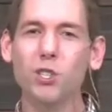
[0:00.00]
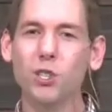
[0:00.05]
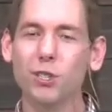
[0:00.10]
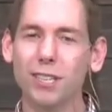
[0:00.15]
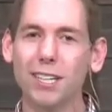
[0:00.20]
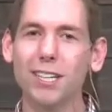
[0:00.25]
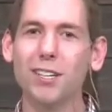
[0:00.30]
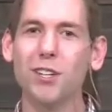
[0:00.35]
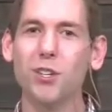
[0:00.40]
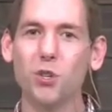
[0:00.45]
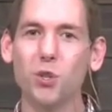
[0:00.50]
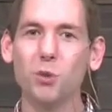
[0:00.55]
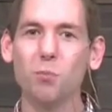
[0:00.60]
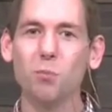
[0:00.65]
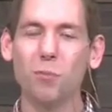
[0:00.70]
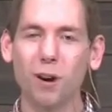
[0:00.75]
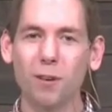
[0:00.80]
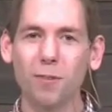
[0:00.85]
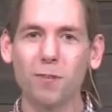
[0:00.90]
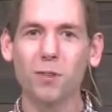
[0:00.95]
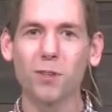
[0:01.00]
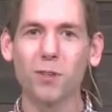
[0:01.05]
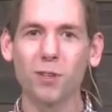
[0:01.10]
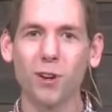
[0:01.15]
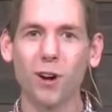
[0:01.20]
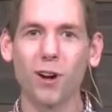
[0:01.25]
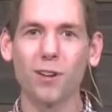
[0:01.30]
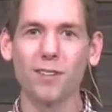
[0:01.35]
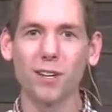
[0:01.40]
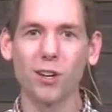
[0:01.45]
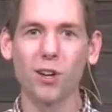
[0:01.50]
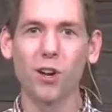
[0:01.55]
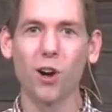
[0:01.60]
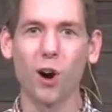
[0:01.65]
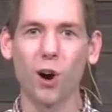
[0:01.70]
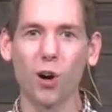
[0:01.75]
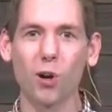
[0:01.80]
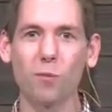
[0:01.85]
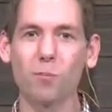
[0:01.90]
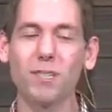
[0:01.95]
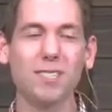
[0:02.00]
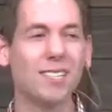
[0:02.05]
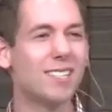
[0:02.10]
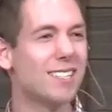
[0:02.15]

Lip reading: should get a new muffler on their car but